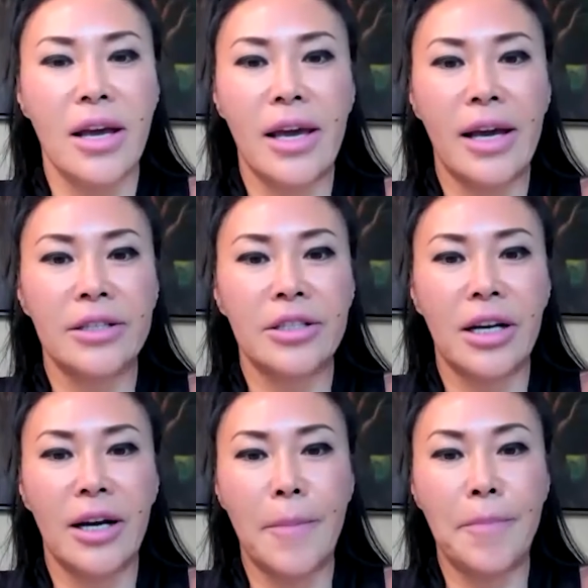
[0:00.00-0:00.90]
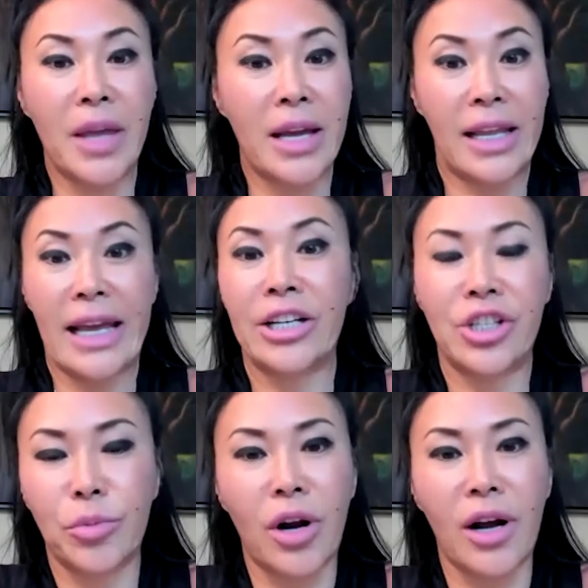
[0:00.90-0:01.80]
and the
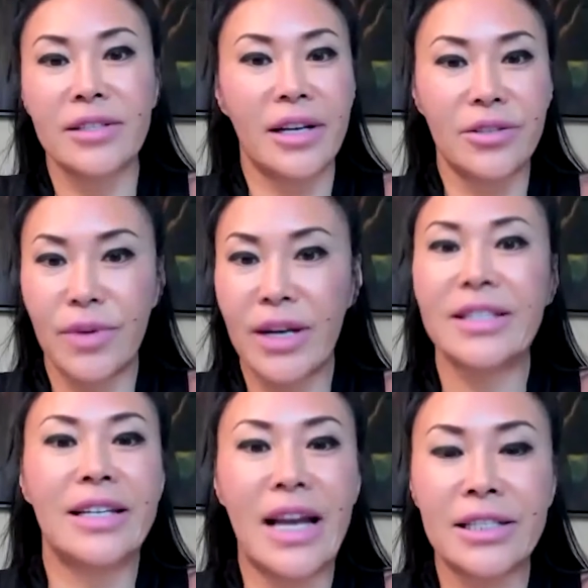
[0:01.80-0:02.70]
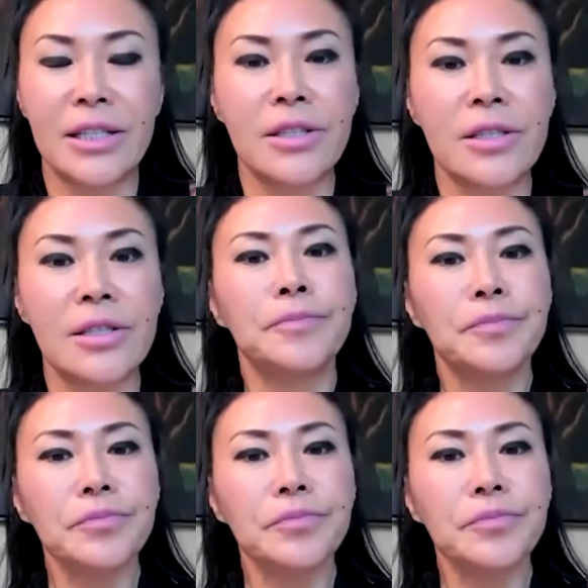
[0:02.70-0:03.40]
aging process, right? Senescence.